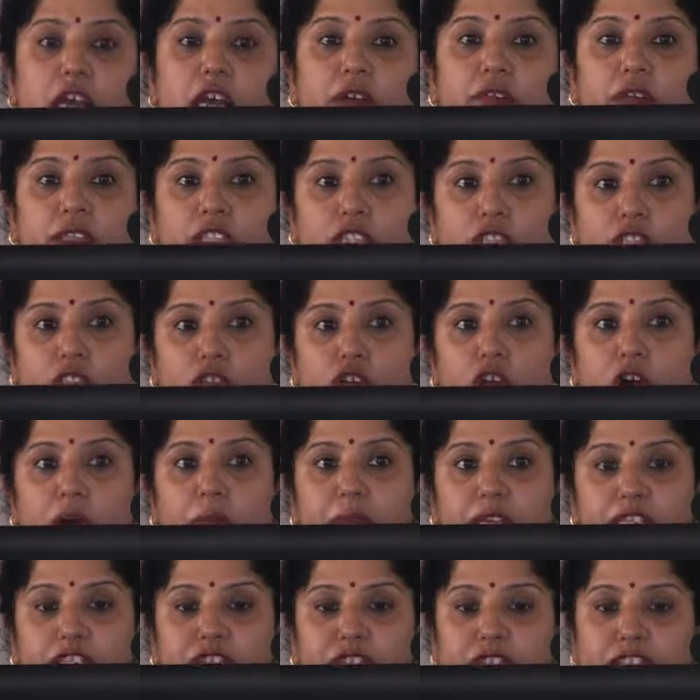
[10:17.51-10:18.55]
which is the
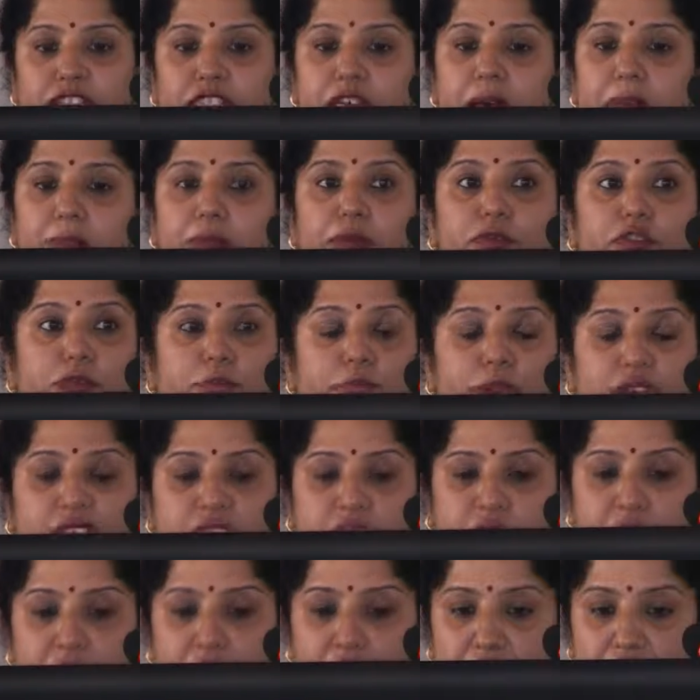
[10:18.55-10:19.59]
commonest example for the
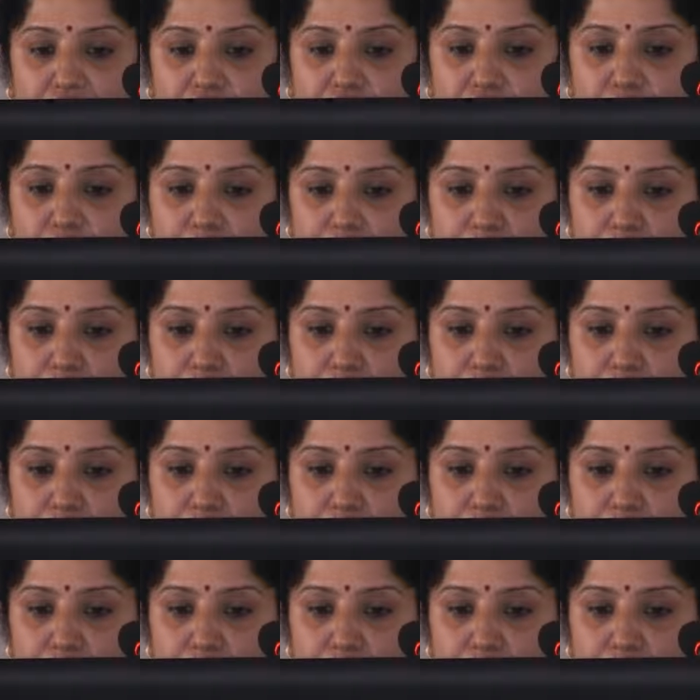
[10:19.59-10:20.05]
breast cancer.